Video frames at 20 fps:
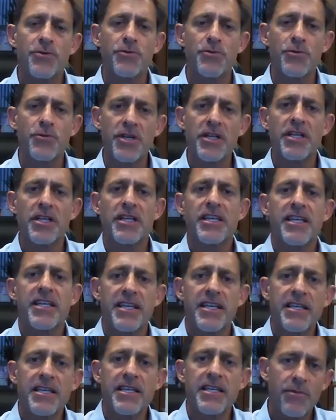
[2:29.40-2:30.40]
a really
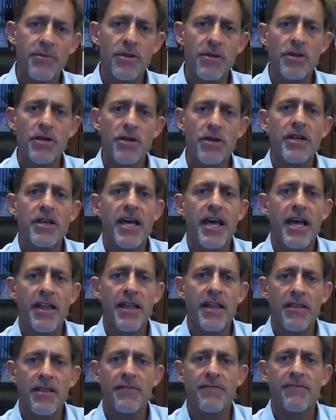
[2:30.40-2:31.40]
in-depth look
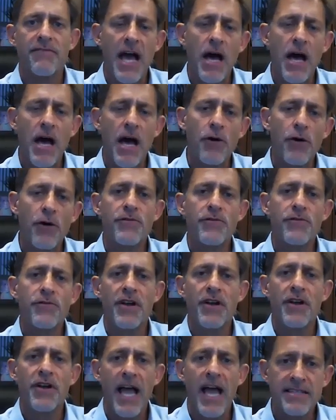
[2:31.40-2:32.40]
at the value of
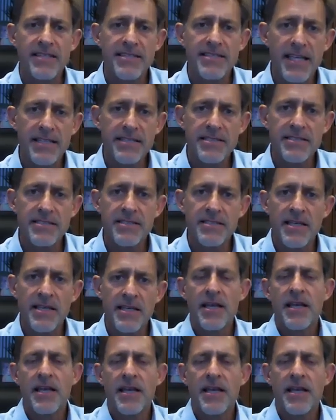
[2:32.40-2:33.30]
your assets,